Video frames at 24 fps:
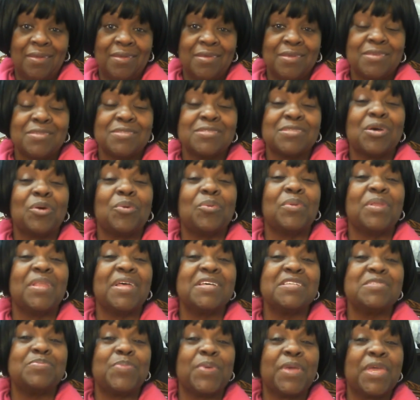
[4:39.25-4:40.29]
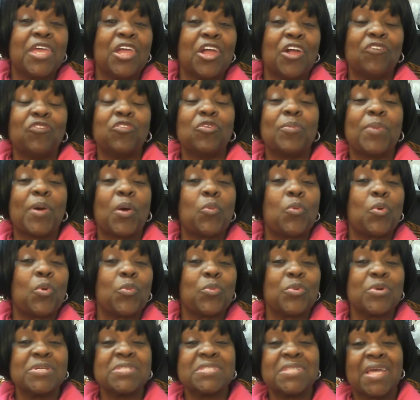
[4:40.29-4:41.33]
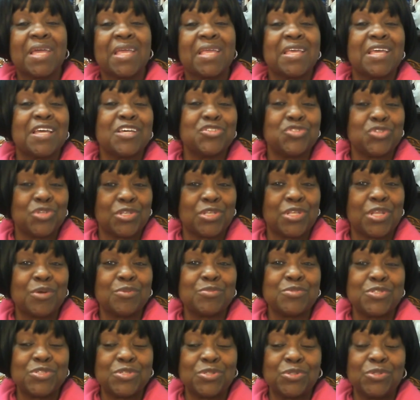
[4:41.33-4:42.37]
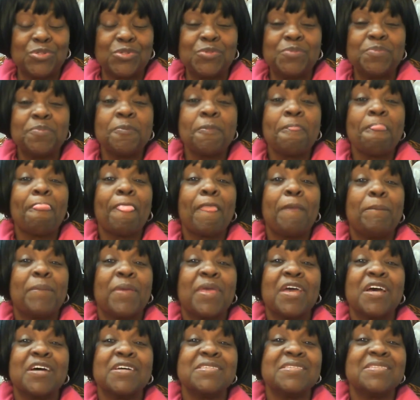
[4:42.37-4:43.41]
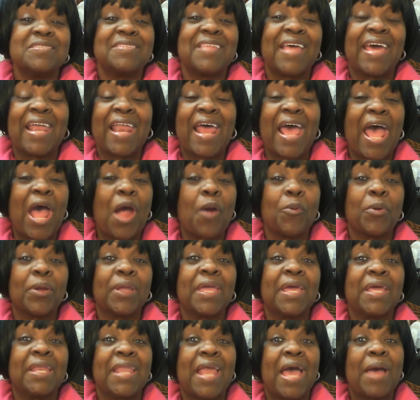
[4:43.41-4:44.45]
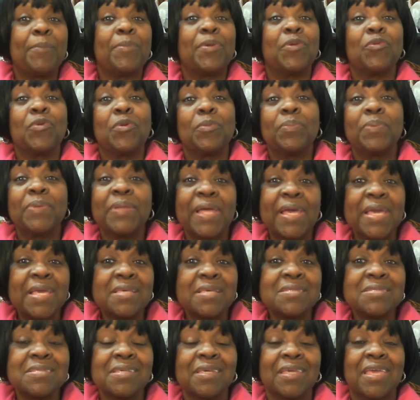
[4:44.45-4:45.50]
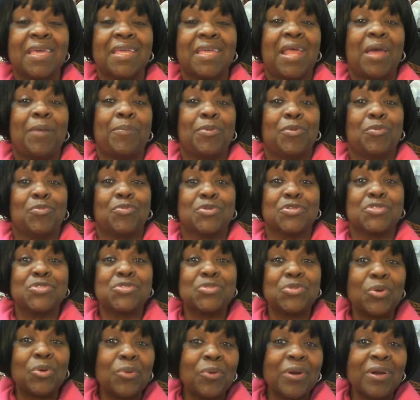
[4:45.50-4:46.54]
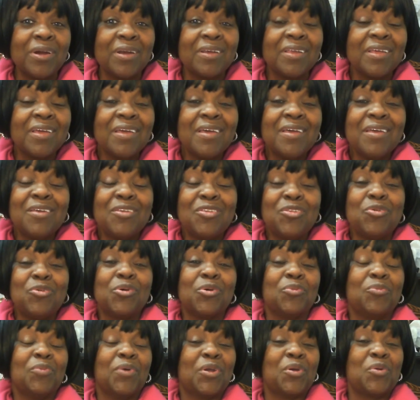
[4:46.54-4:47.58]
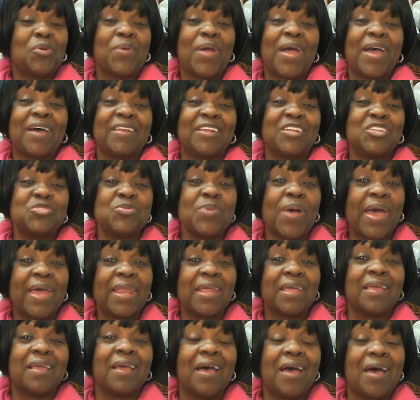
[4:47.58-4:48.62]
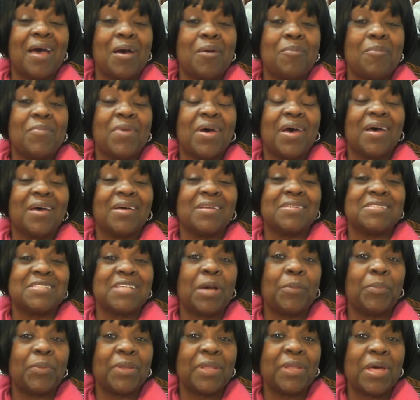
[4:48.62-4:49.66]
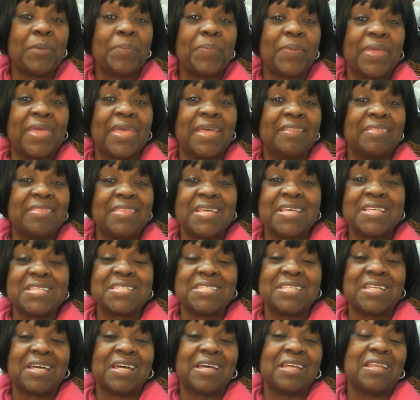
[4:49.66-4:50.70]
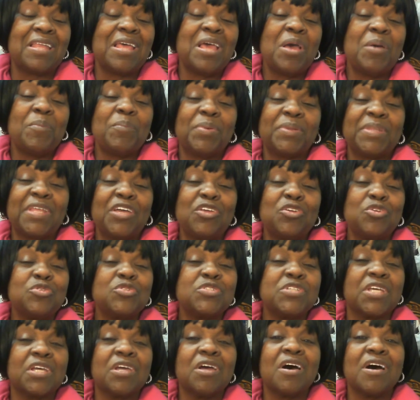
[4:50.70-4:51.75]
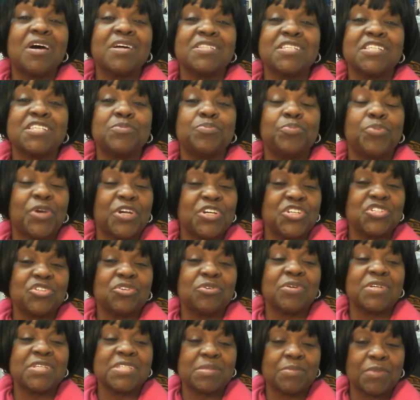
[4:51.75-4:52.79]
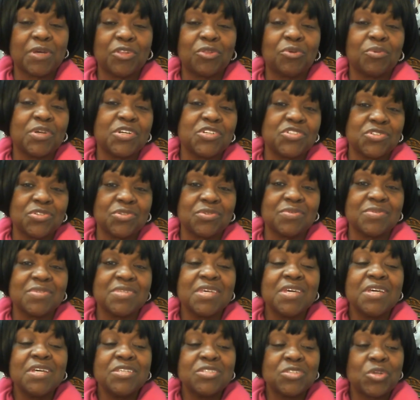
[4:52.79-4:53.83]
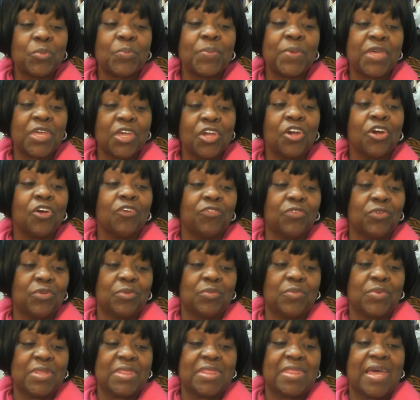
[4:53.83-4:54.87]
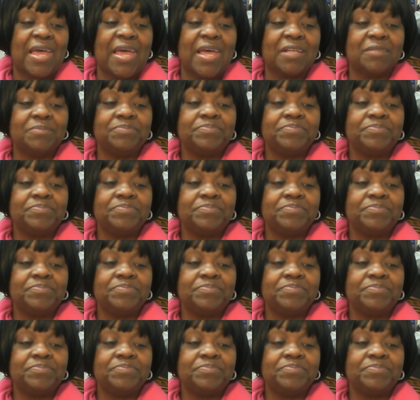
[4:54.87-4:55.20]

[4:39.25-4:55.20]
So let's be careful about what we're saying yes and no to, because that hour cannot be replaced. It cannot be restored. You can run around and try to double up and get things done, but that usually causes pressure and some other issues. So be careful with that.